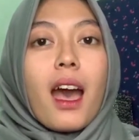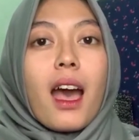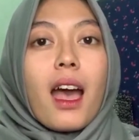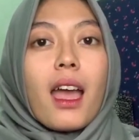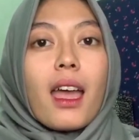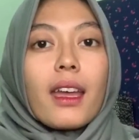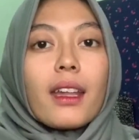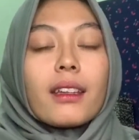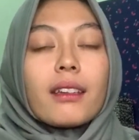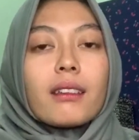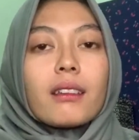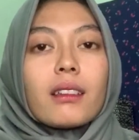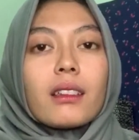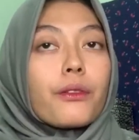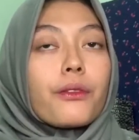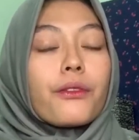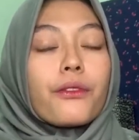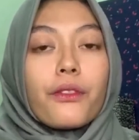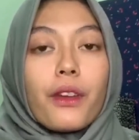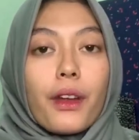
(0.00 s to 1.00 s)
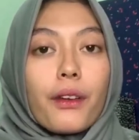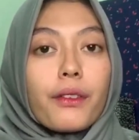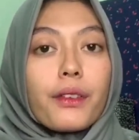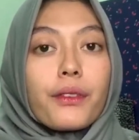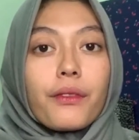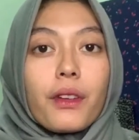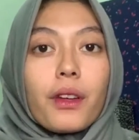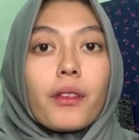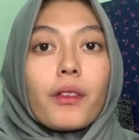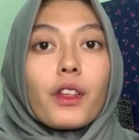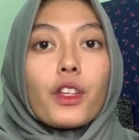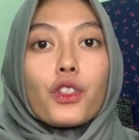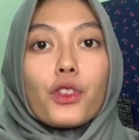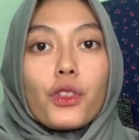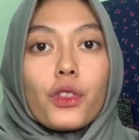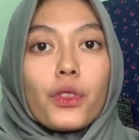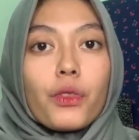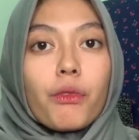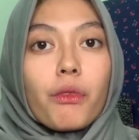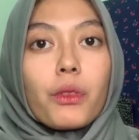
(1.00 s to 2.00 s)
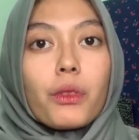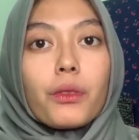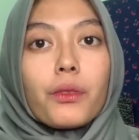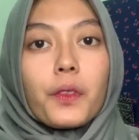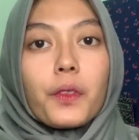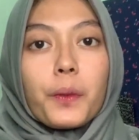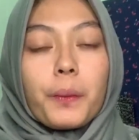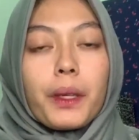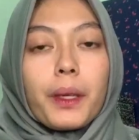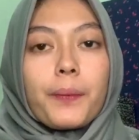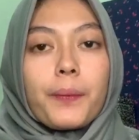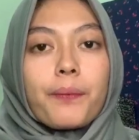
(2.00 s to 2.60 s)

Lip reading: and very useful for me.